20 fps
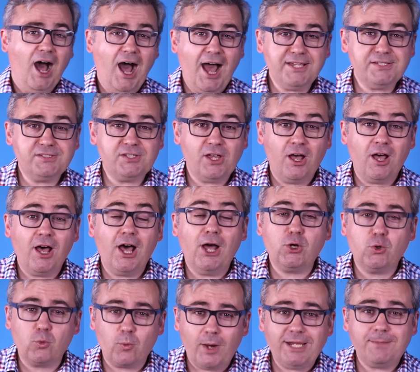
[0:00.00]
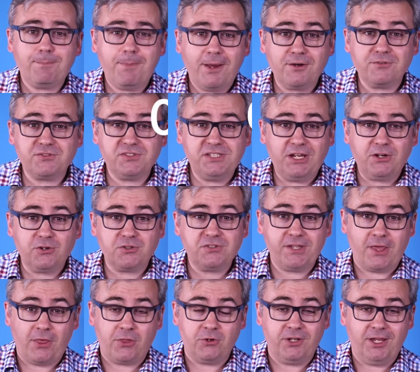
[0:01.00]
I saw a great pair of sneakers
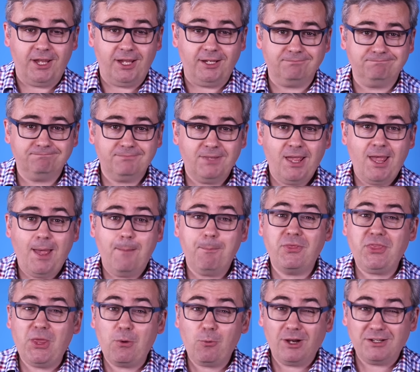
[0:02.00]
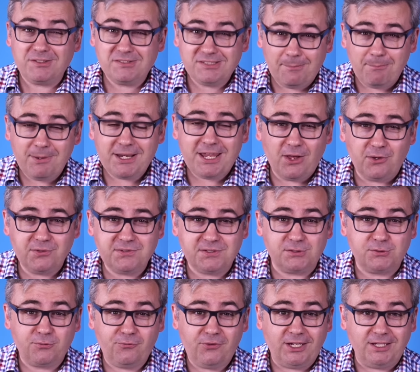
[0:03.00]
the other day, but they were on somebody
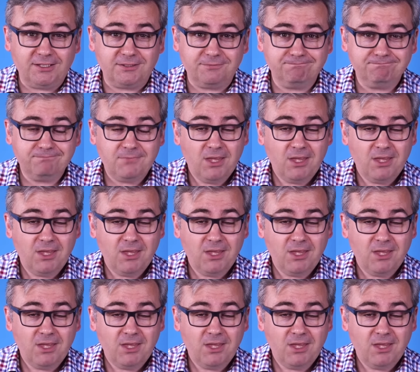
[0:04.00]
else's feet.